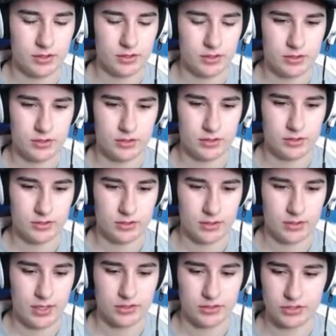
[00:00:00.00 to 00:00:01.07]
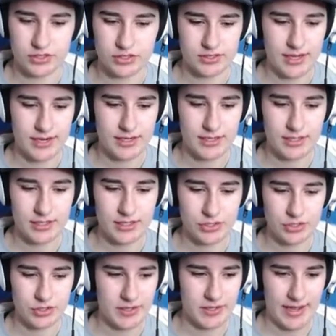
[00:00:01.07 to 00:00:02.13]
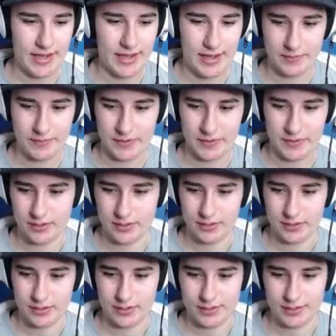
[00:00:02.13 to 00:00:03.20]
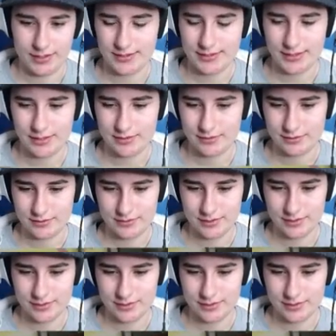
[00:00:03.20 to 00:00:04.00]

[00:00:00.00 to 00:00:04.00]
Come on, just I need you to be happy. Agatha, come on.